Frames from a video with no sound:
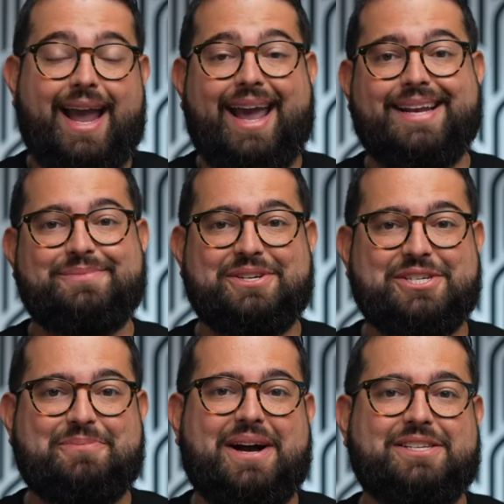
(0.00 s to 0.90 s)
And as much
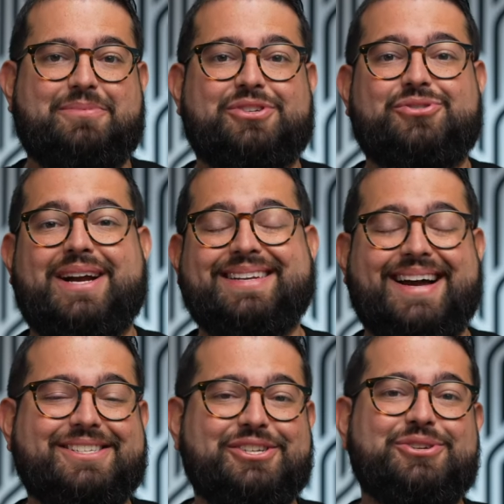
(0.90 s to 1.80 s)
as possible, try
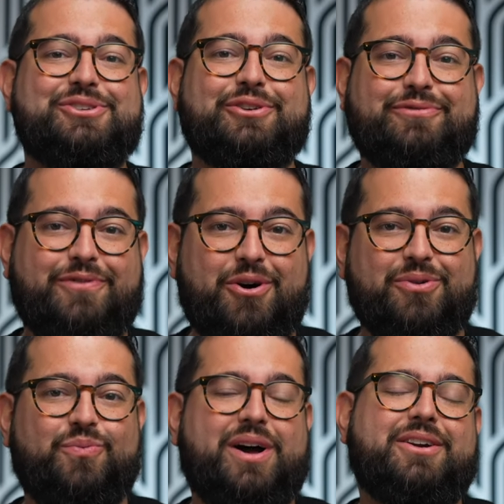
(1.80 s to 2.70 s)
not to use your
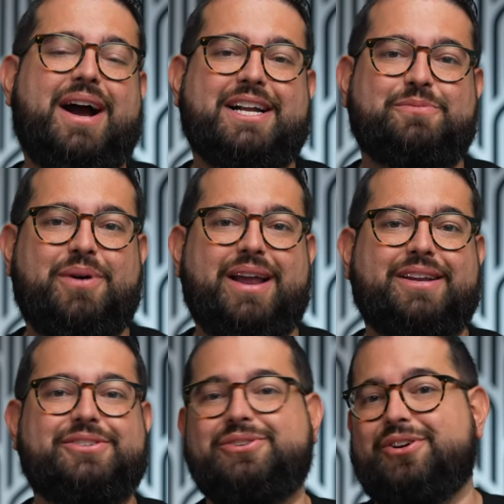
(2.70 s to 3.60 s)
phone while you're
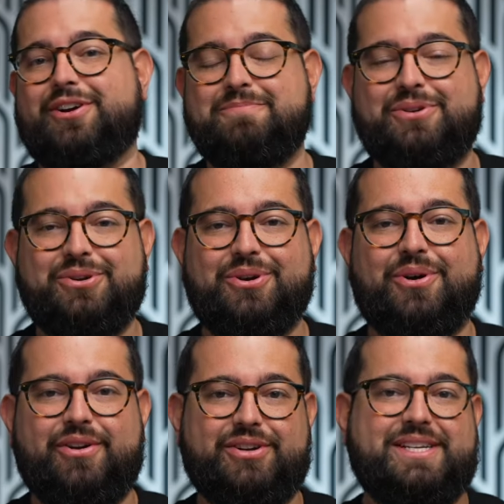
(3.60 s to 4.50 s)
hotspotting to your computer
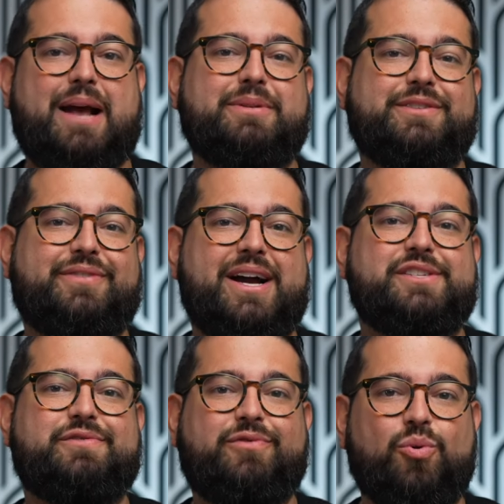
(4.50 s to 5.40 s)
or other tablet
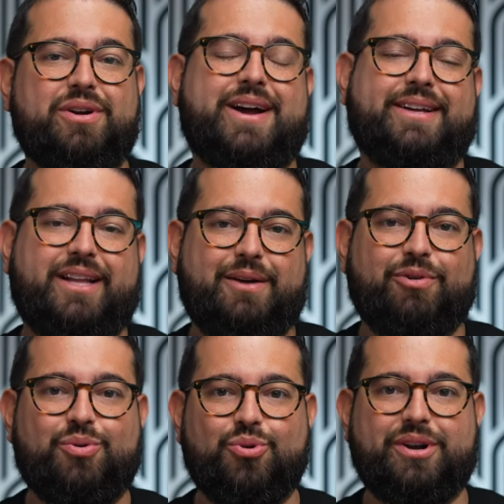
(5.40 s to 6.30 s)
device for an online
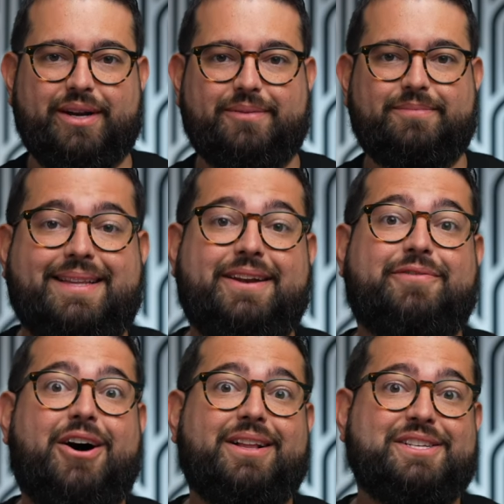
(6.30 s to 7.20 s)
recording. Then if
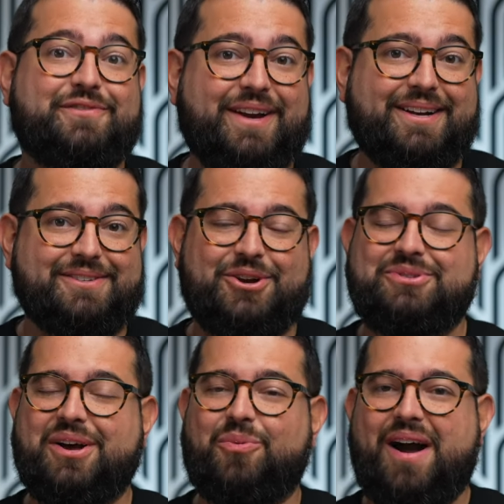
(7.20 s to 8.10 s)
all else fails,
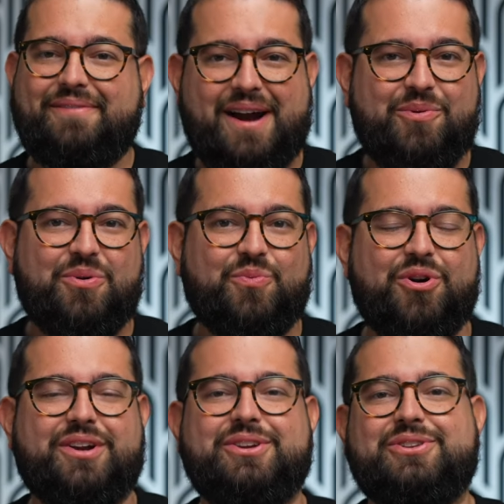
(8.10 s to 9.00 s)
hotel Wi-Fi won't
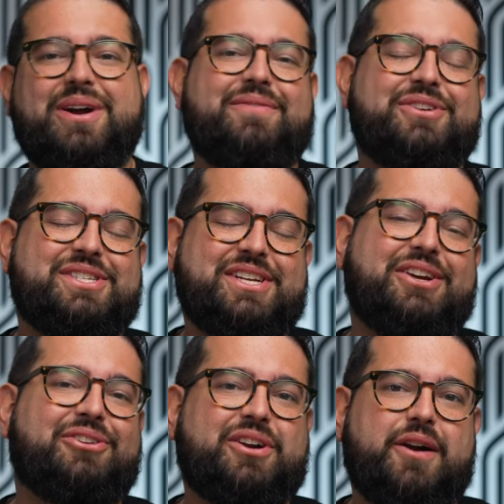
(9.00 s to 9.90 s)
work, you don't have good
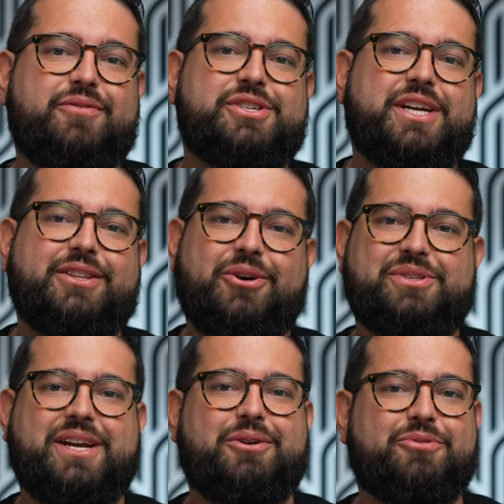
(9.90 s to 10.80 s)
cellular coverage in the
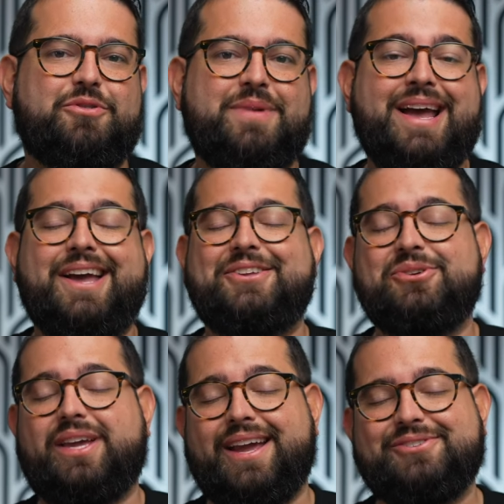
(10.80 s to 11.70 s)
hotel room,
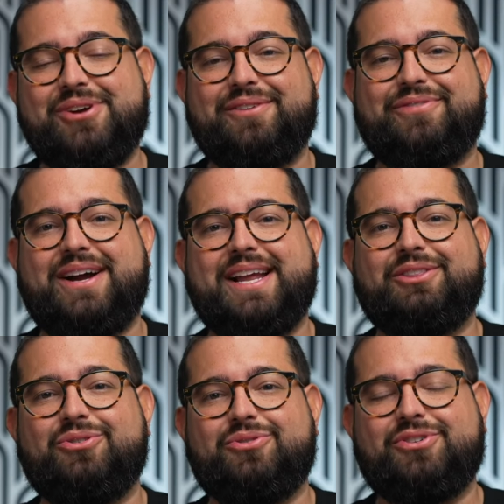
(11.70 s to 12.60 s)
you can try to find a
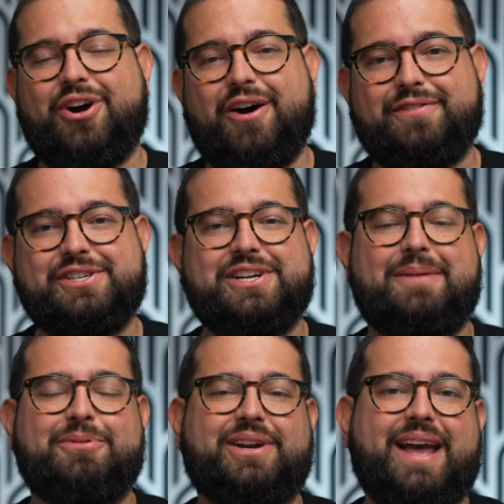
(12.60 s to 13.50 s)
local coffee
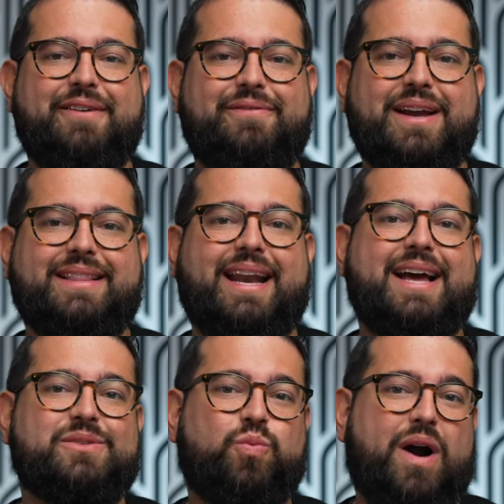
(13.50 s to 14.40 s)
shop or cafe that
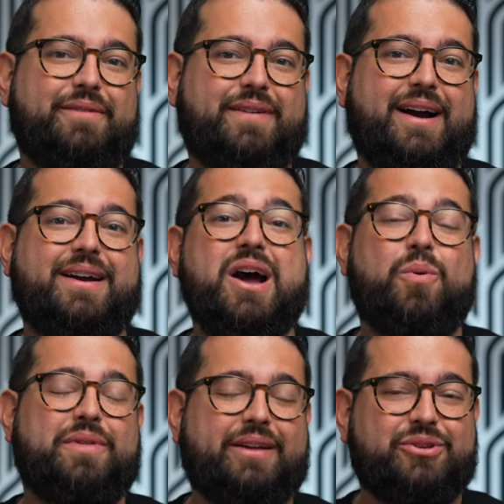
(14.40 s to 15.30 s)
has Wi-Fi
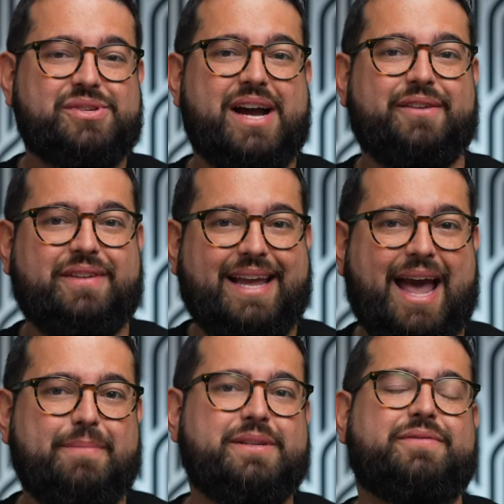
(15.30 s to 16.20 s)
without those kind of
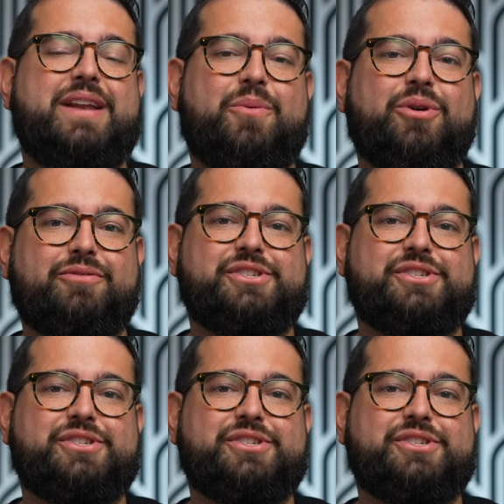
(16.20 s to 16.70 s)
captive network